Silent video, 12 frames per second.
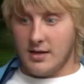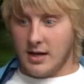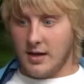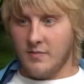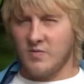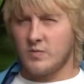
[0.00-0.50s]

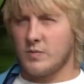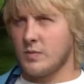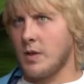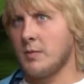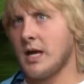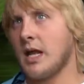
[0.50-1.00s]
I'm
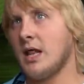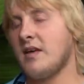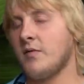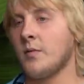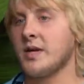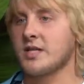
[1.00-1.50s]
like
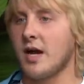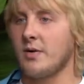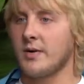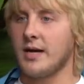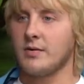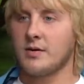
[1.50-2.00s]
11 weeks out
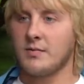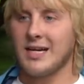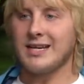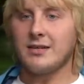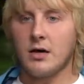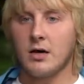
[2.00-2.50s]
now, and I'm like,
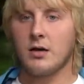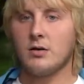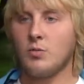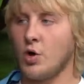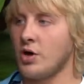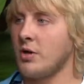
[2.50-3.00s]

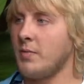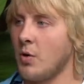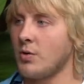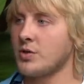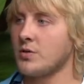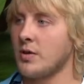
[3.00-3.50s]
one
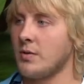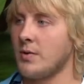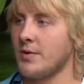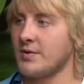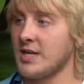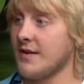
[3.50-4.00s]
opponent. I
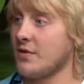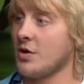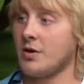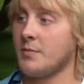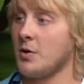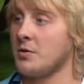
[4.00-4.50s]
haven't got an
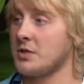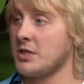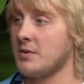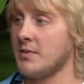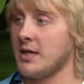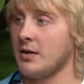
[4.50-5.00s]
opponent at the
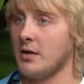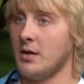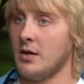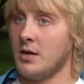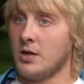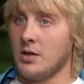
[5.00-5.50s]
minute.
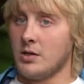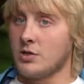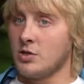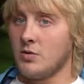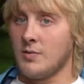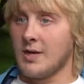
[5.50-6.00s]
But so
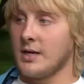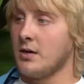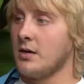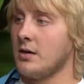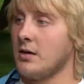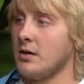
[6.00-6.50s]
you've got a fight
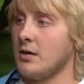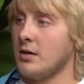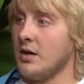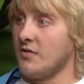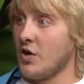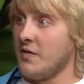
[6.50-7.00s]
date, but just no
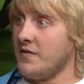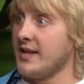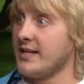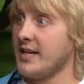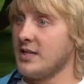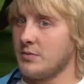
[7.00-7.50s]
opponent. I've got a fight
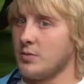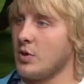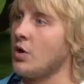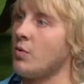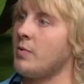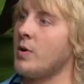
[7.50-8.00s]
date, but
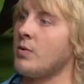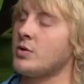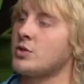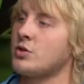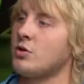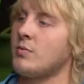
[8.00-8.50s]
no opponent,
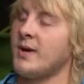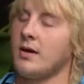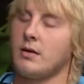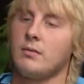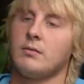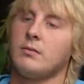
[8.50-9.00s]
so I'm like,
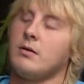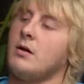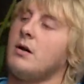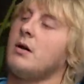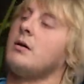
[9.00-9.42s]
wow.